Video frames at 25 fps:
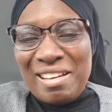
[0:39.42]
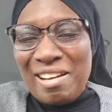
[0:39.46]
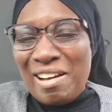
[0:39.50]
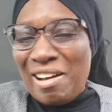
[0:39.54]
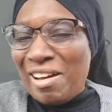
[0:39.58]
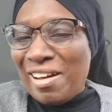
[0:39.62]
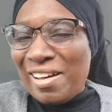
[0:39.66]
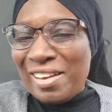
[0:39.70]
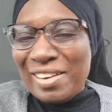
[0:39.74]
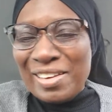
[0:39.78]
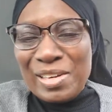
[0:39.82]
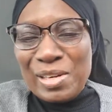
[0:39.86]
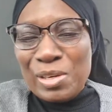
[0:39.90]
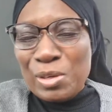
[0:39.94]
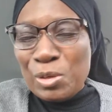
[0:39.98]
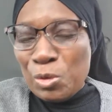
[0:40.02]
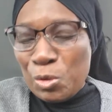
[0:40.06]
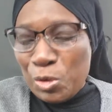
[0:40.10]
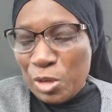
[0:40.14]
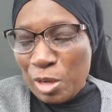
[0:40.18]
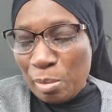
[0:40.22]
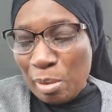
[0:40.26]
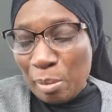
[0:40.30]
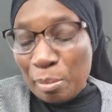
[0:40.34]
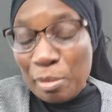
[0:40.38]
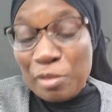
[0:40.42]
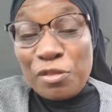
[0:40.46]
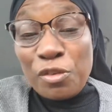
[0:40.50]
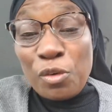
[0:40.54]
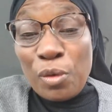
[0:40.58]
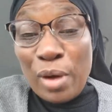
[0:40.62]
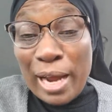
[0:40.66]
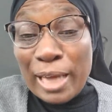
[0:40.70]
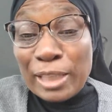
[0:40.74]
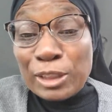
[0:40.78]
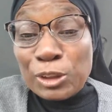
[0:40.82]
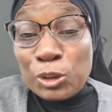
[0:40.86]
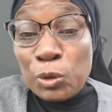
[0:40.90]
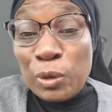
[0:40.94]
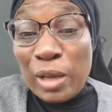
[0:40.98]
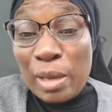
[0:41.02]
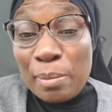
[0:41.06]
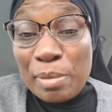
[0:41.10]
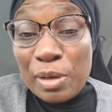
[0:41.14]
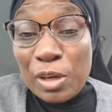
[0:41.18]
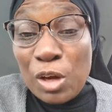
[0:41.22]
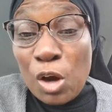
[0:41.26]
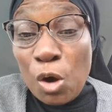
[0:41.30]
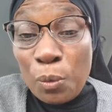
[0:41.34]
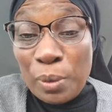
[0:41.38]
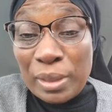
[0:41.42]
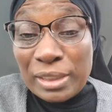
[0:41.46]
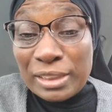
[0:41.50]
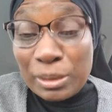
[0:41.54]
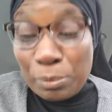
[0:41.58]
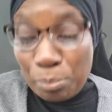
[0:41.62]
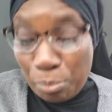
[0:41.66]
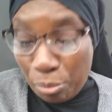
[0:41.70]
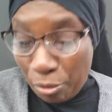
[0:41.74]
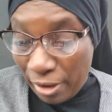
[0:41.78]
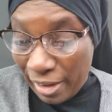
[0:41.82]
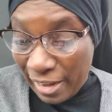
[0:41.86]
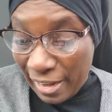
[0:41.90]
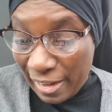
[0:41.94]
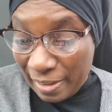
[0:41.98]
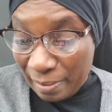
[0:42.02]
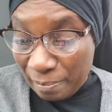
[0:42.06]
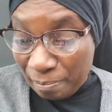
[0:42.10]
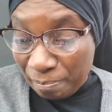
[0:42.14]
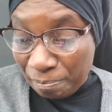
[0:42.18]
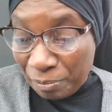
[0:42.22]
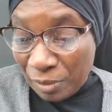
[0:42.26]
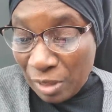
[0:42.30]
Hallelujah. But before I do, let me go into prayer.